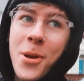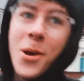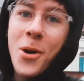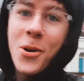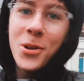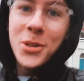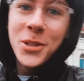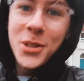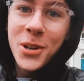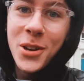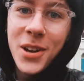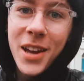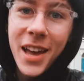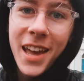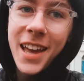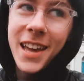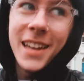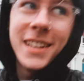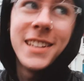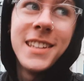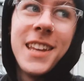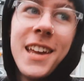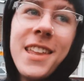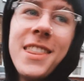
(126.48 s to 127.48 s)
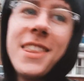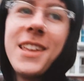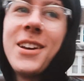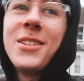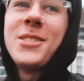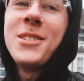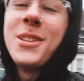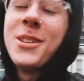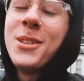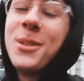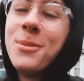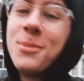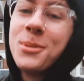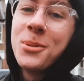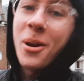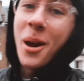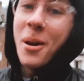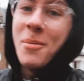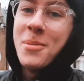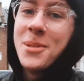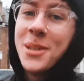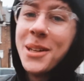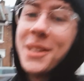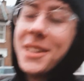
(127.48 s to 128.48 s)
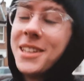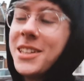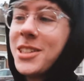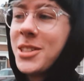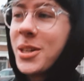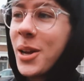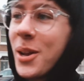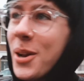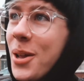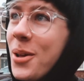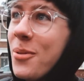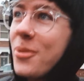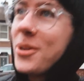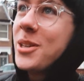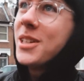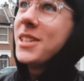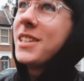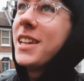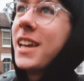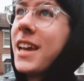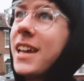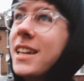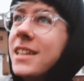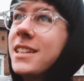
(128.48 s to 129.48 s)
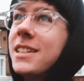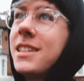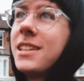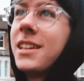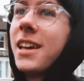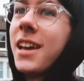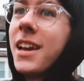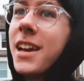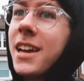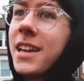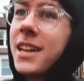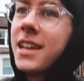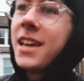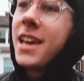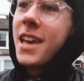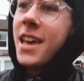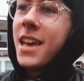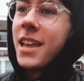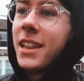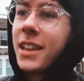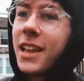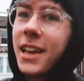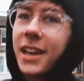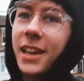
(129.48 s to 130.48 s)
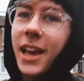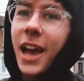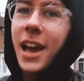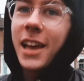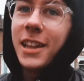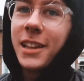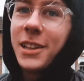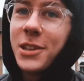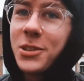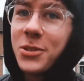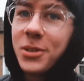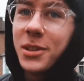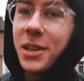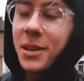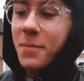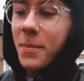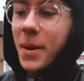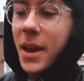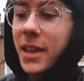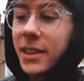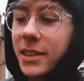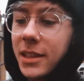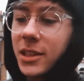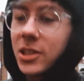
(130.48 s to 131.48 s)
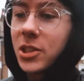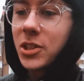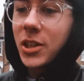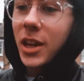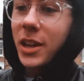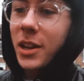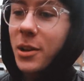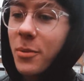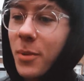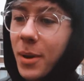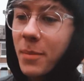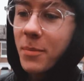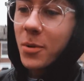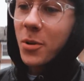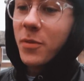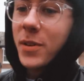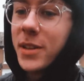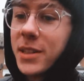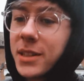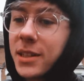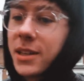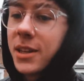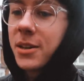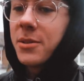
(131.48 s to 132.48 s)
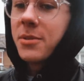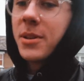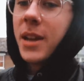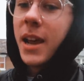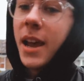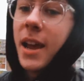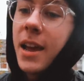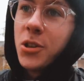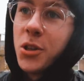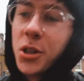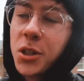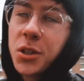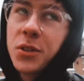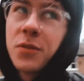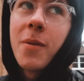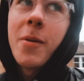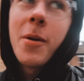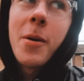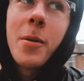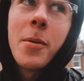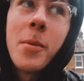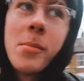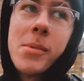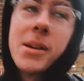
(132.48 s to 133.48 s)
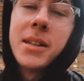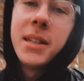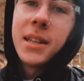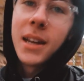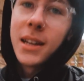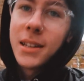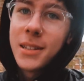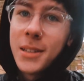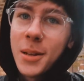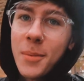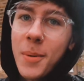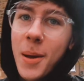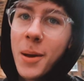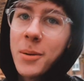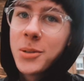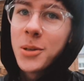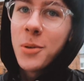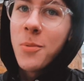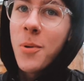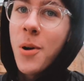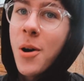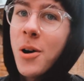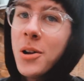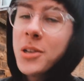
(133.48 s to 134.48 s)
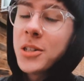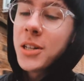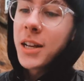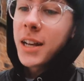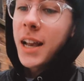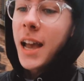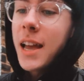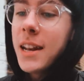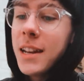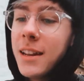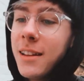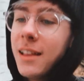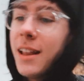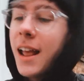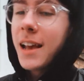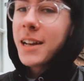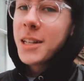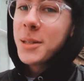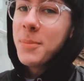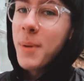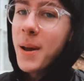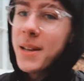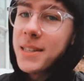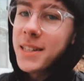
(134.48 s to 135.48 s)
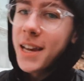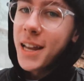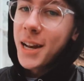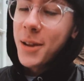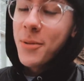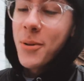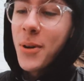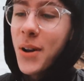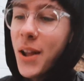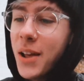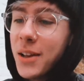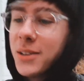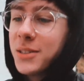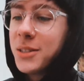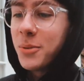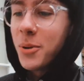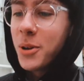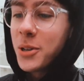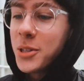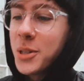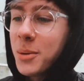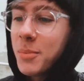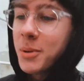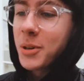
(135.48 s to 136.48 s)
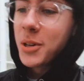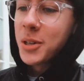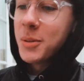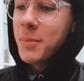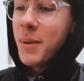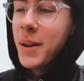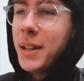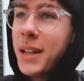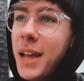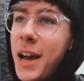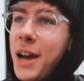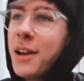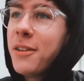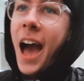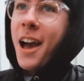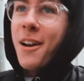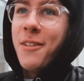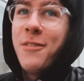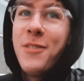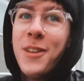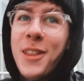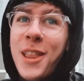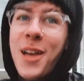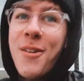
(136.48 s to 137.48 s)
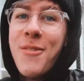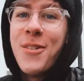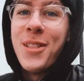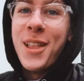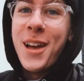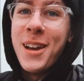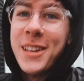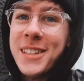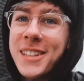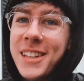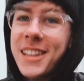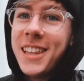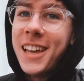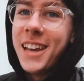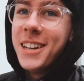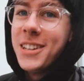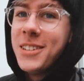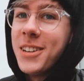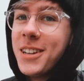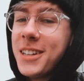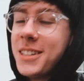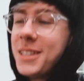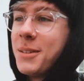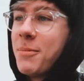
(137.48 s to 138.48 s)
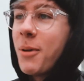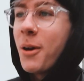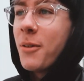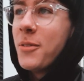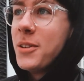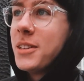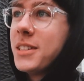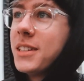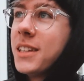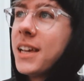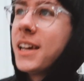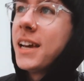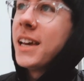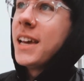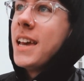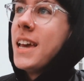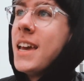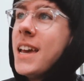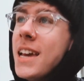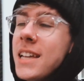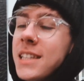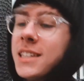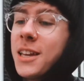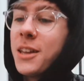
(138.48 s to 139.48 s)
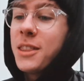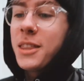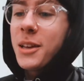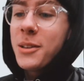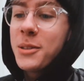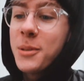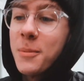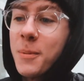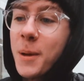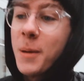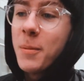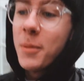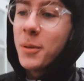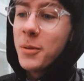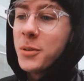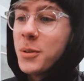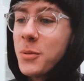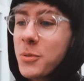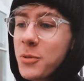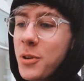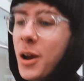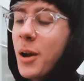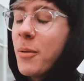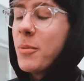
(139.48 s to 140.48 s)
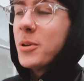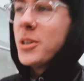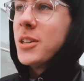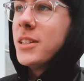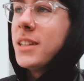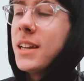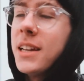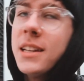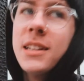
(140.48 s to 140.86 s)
We also hit ten thousand subscribers on this channel, which is insane. Like, I literally made this channel when moving to uni just for my mum and dad to be able to watch. Like, I didn't expect anyone else to watch it, because my life, I feel like my life's not that interesting, but obviously ten thousand people have subscribed, which is